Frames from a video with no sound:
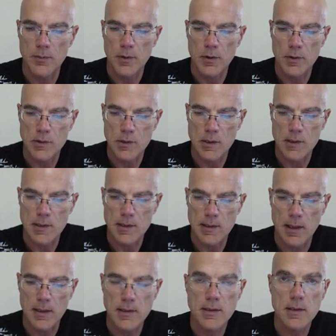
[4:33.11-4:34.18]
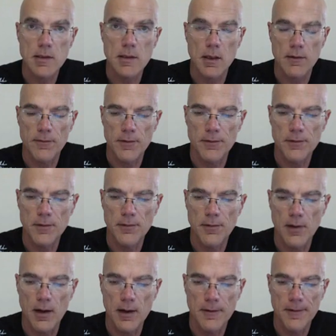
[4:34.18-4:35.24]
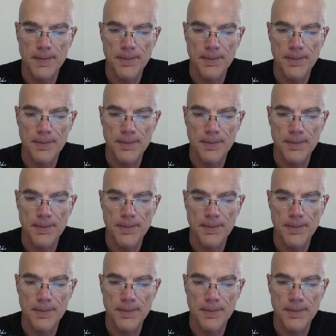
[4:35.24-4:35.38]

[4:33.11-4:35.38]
because this is less than fifty-five.